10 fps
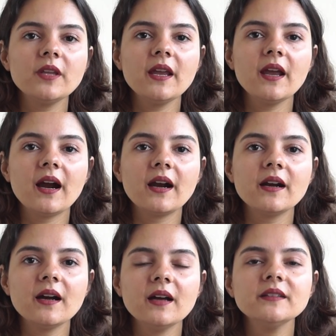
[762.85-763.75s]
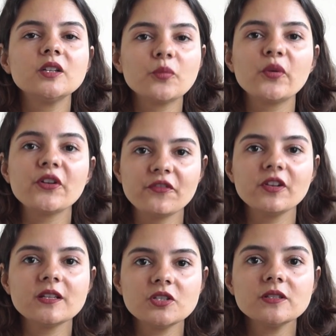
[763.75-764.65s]
they are
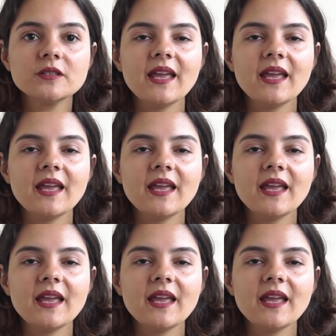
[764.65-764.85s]
underprivileged,